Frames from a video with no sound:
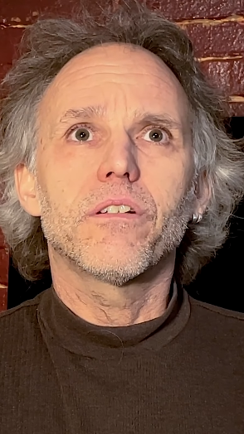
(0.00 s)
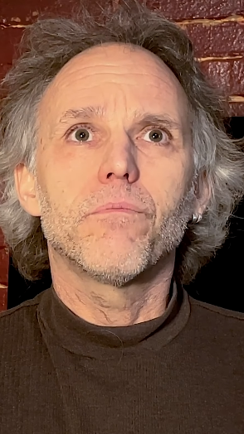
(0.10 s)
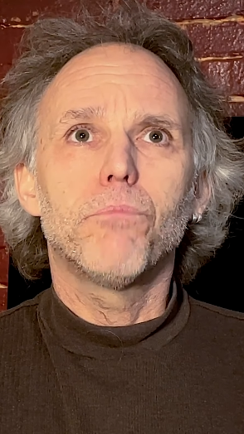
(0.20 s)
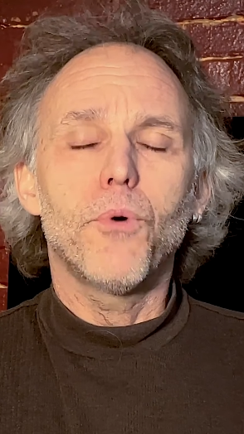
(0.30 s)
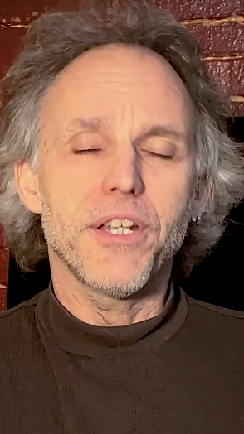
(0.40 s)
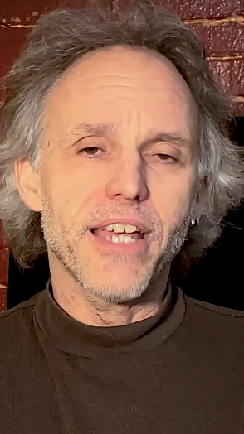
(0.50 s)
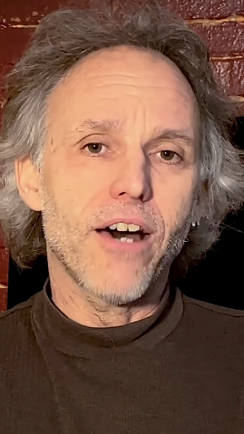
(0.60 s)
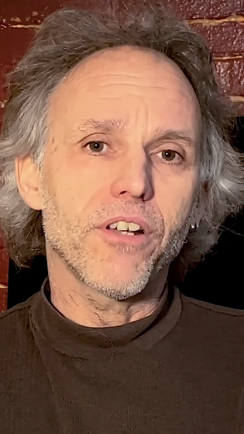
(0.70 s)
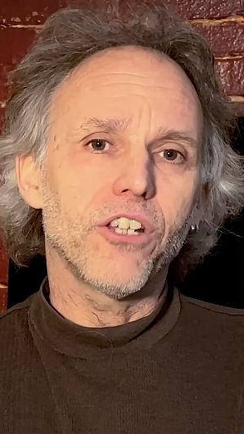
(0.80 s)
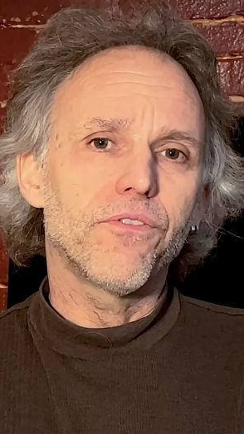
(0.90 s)
point
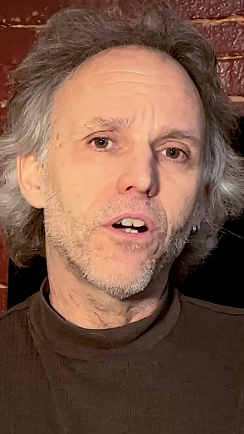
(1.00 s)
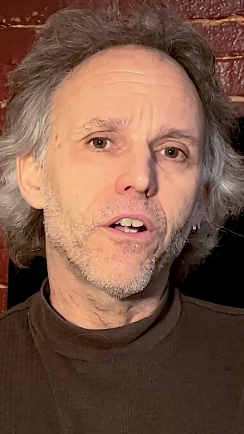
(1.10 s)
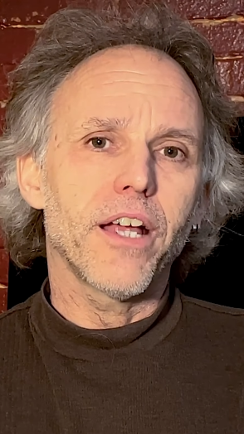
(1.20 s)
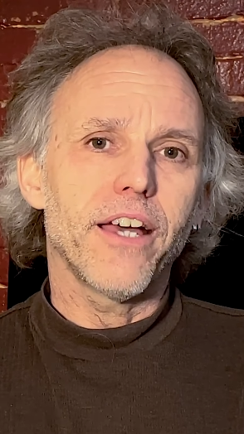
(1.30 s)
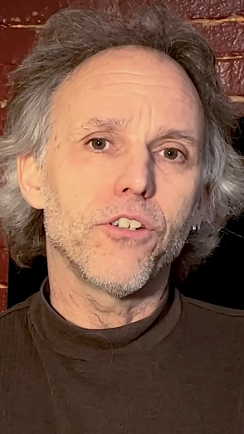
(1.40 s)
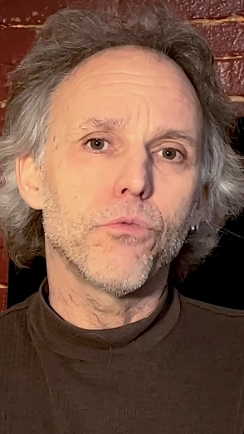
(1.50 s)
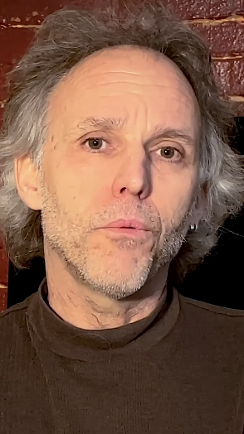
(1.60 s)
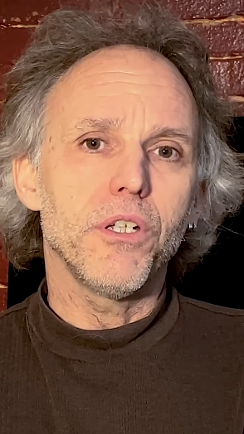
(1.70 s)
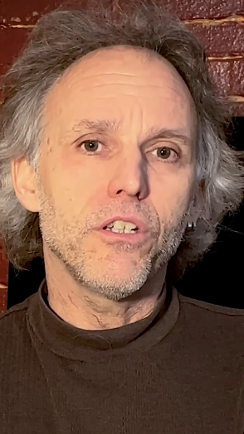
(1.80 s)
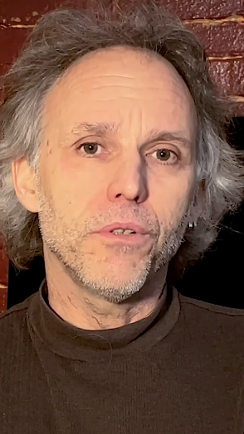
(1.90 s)
out as far as what
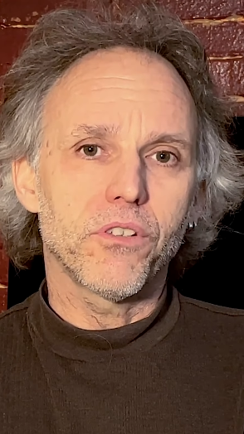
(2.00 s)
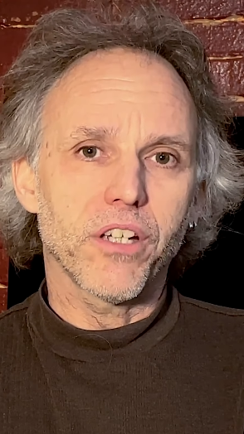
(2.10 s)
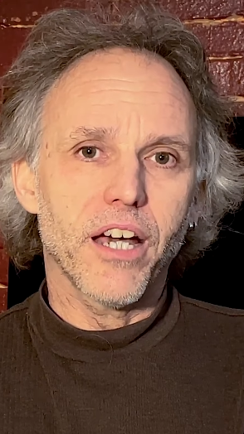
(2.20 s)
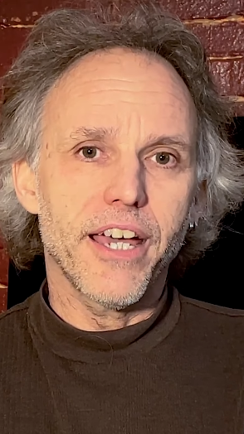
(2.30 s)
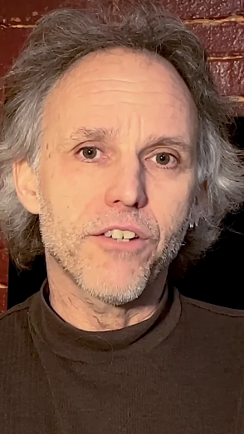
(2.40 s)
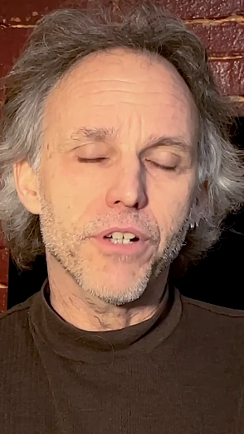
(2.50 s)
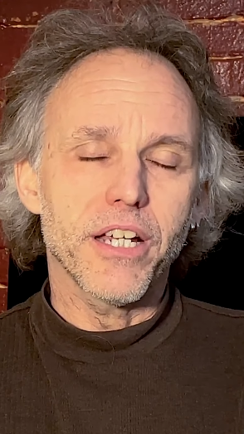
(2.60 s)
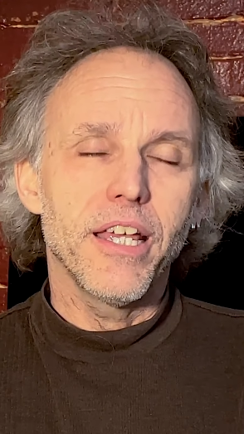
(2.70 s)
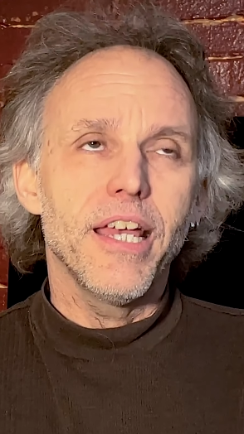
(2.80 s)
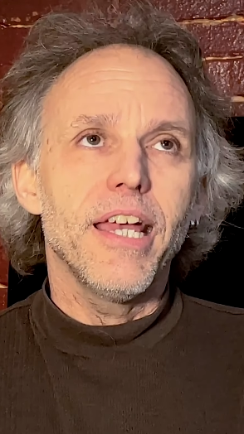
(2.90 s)
we do in psychiatry